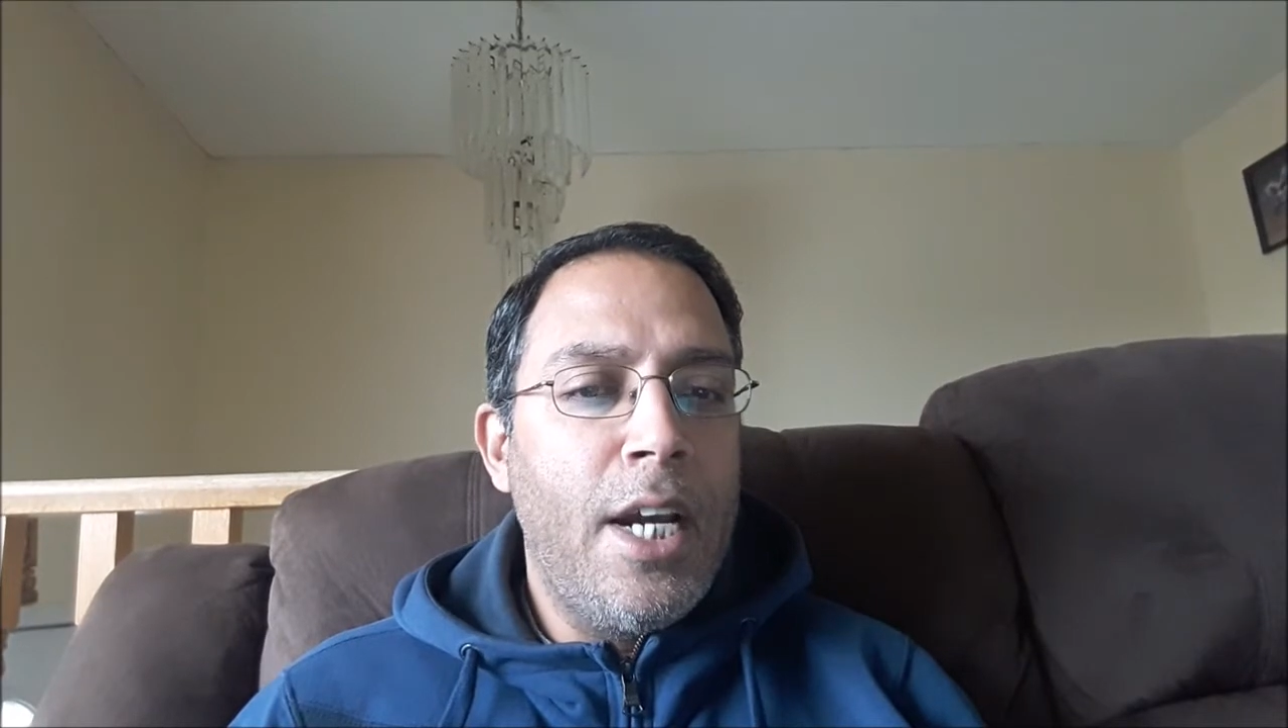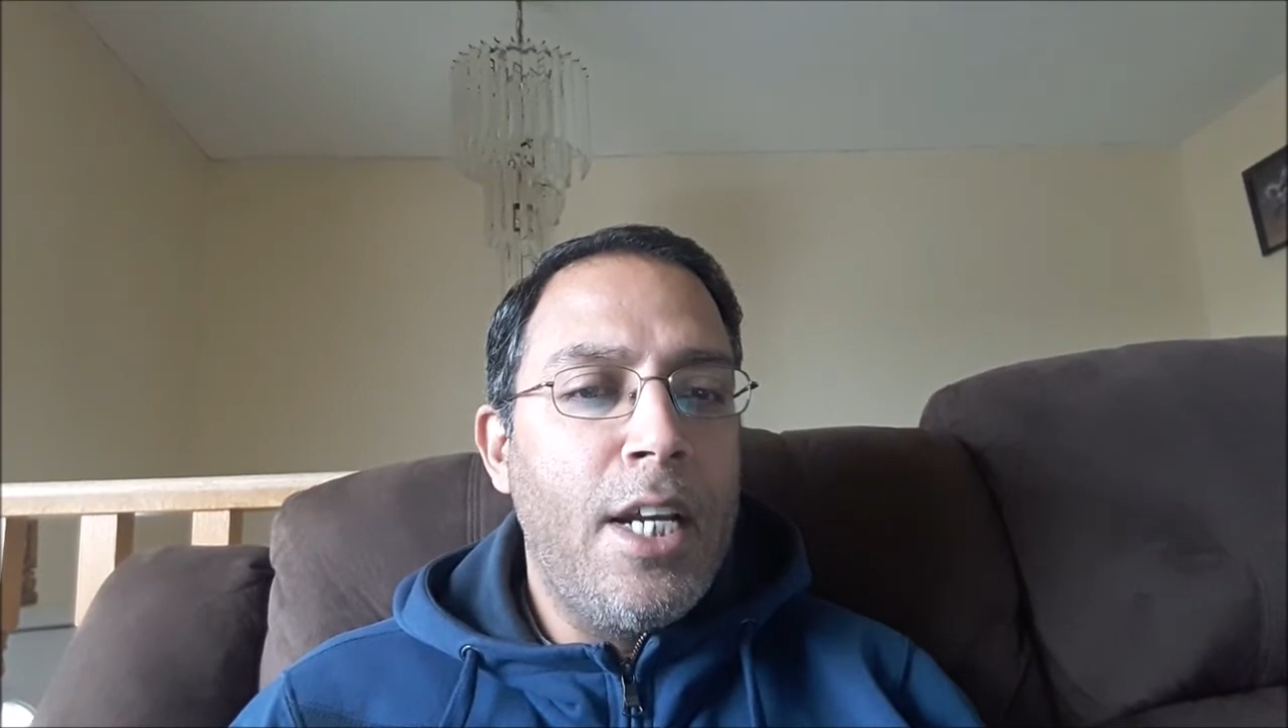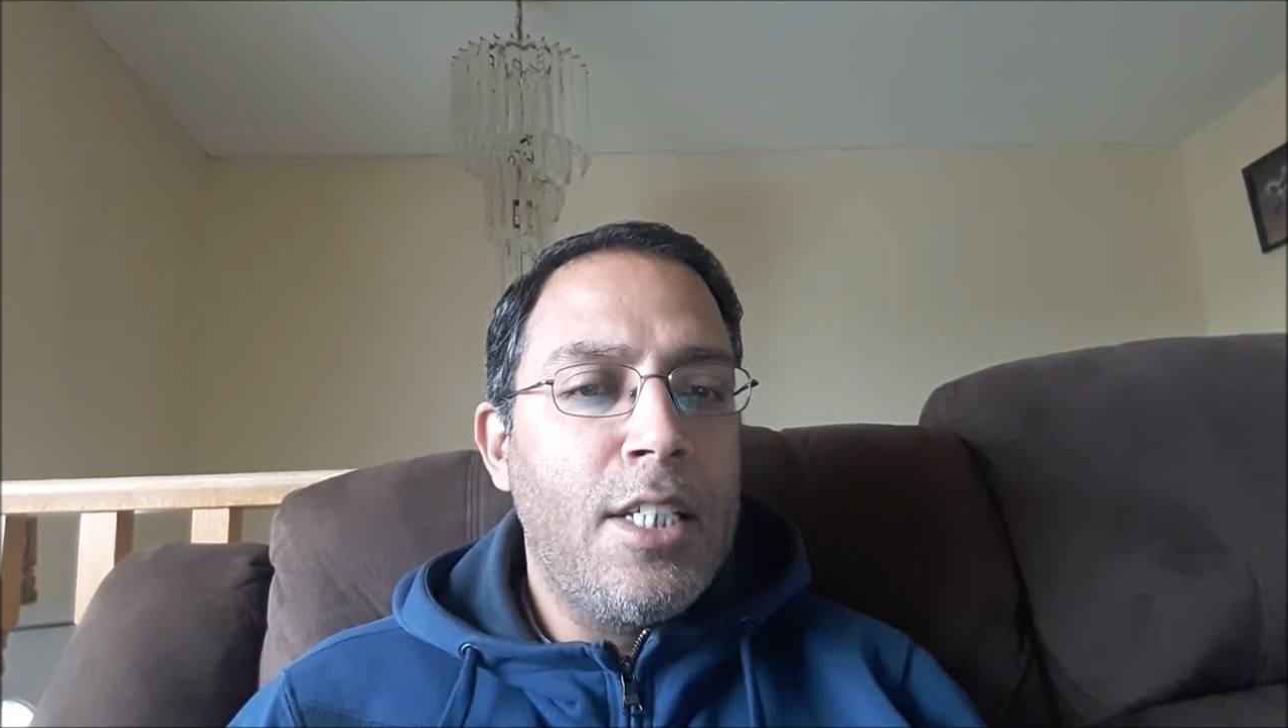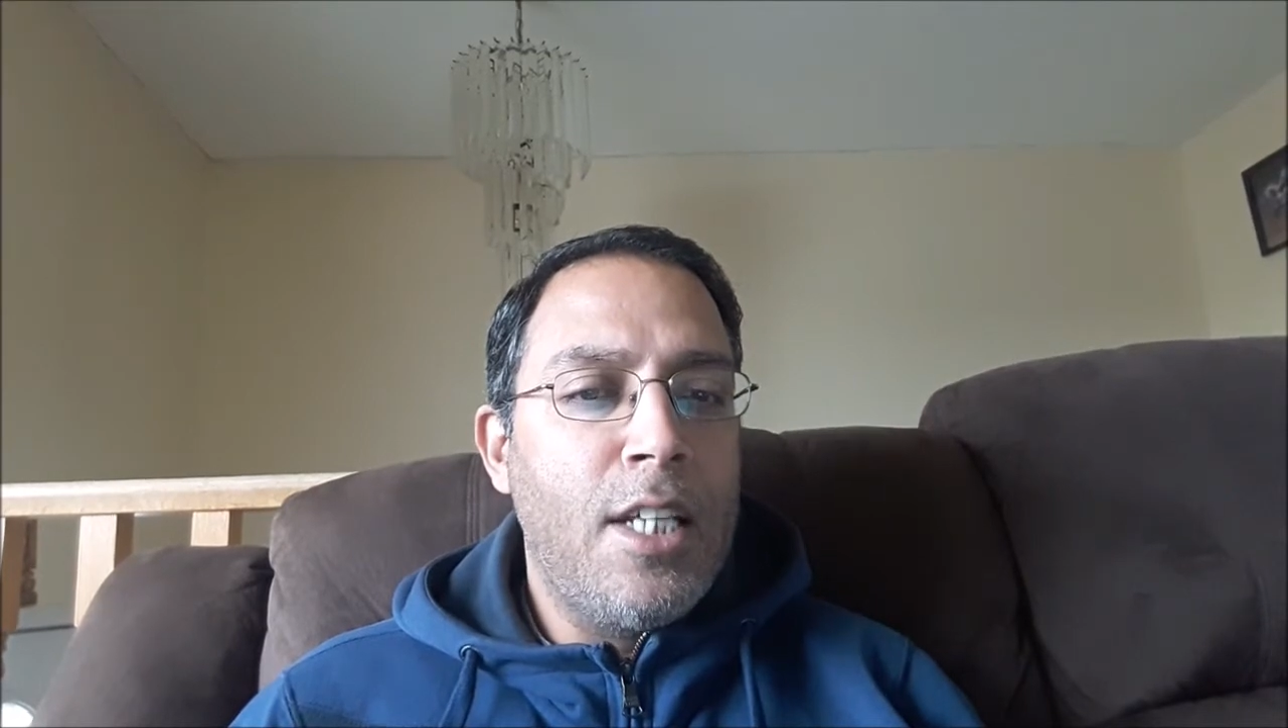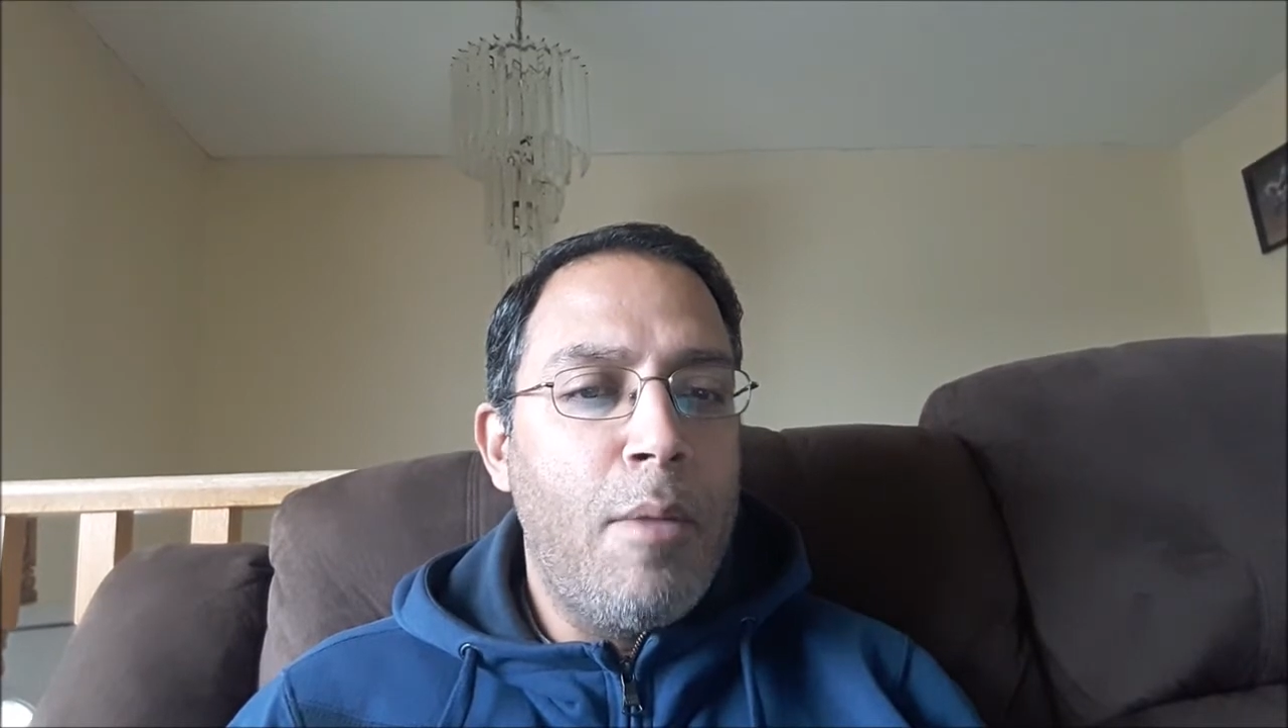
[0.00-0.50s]

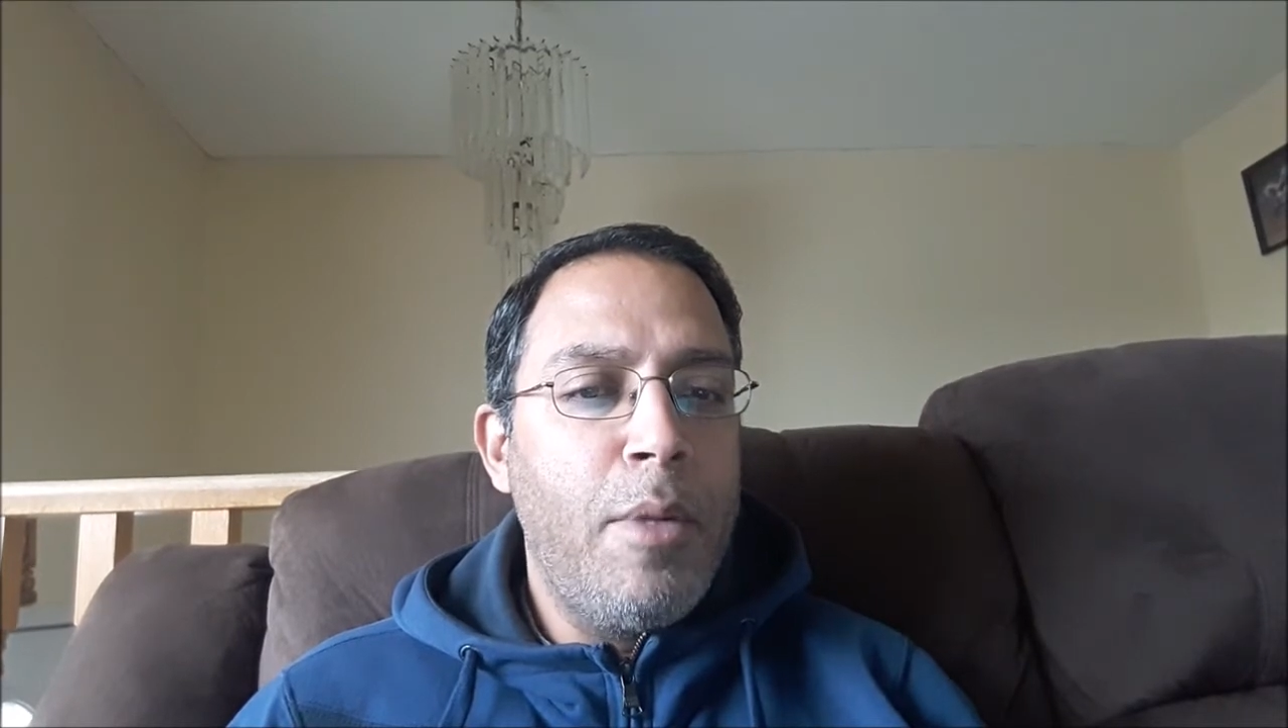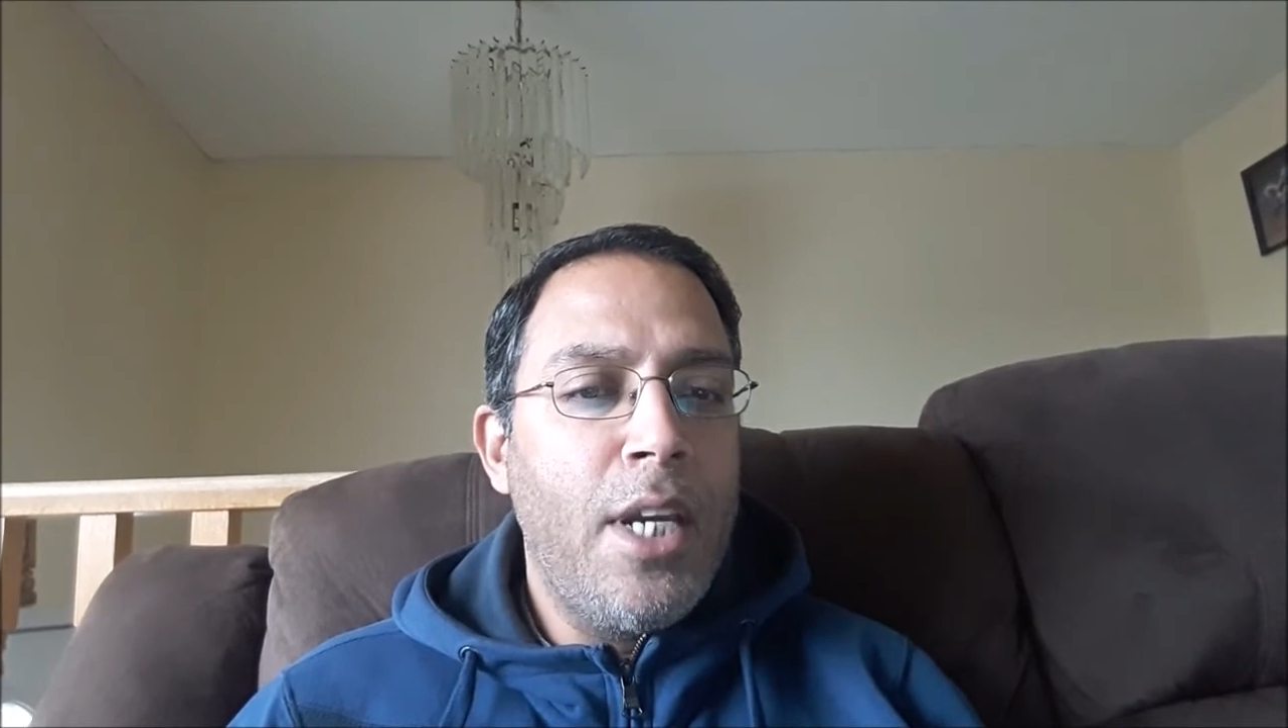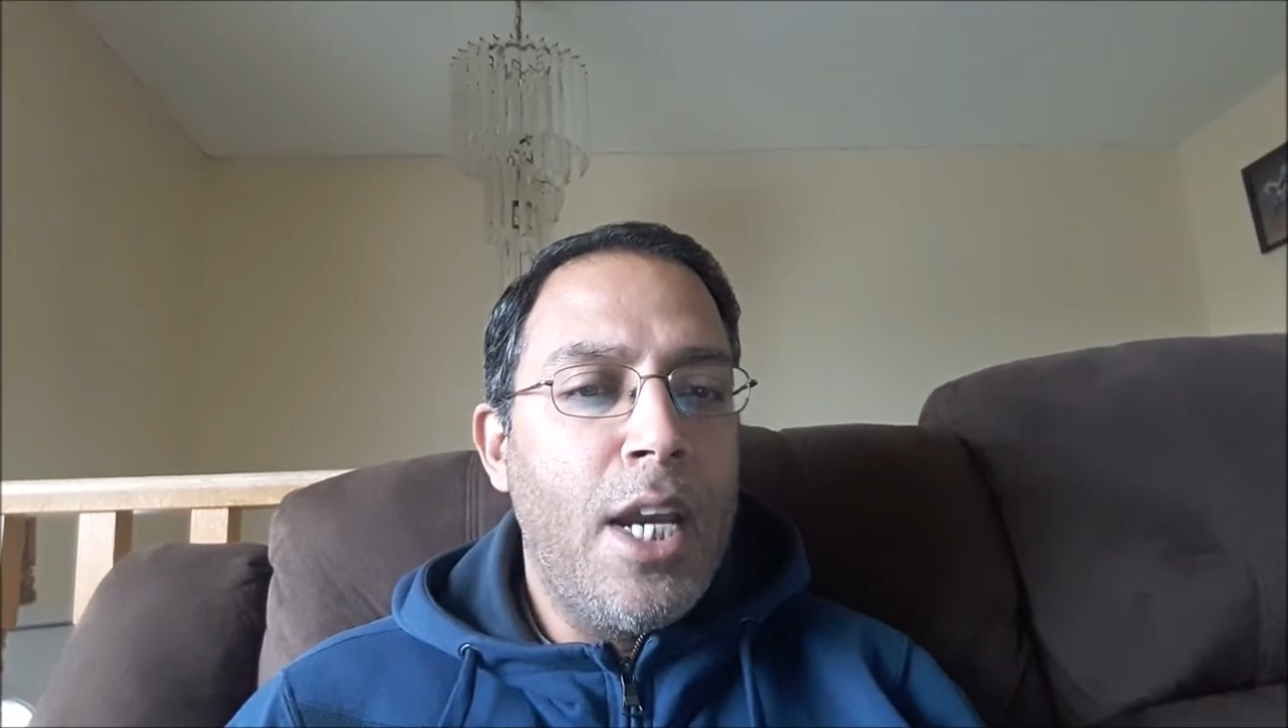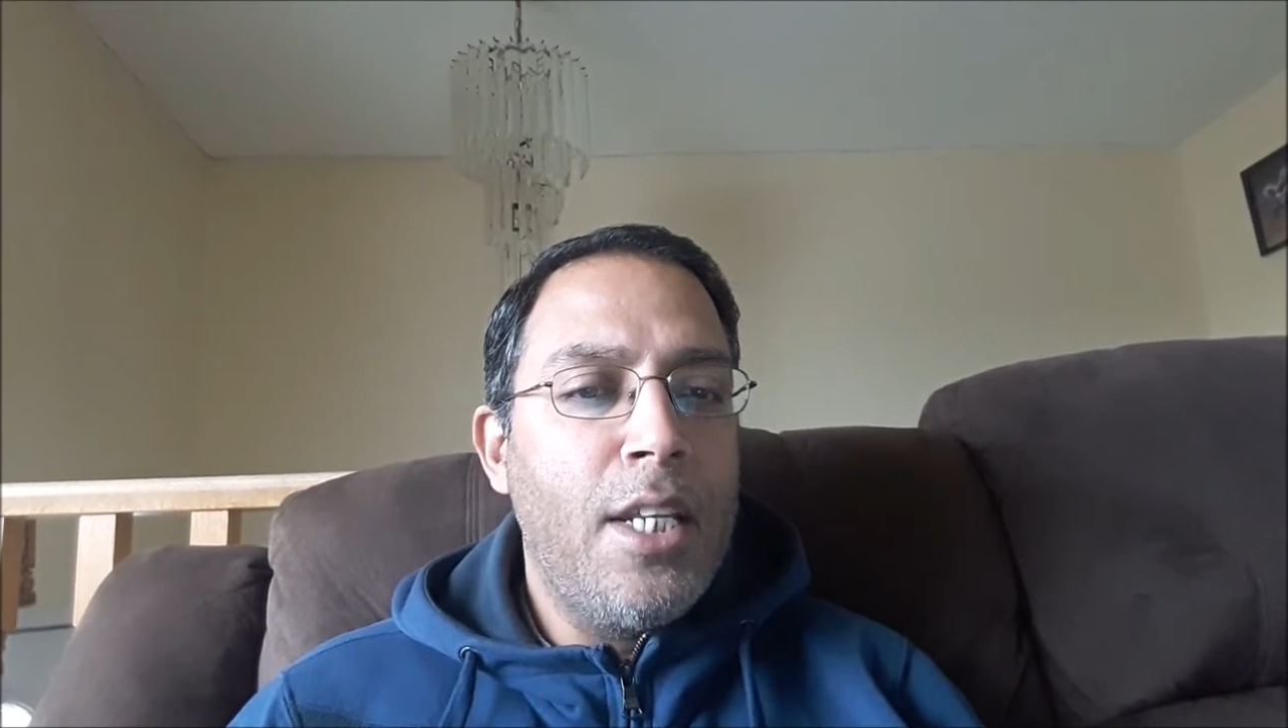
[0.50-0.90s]
and examined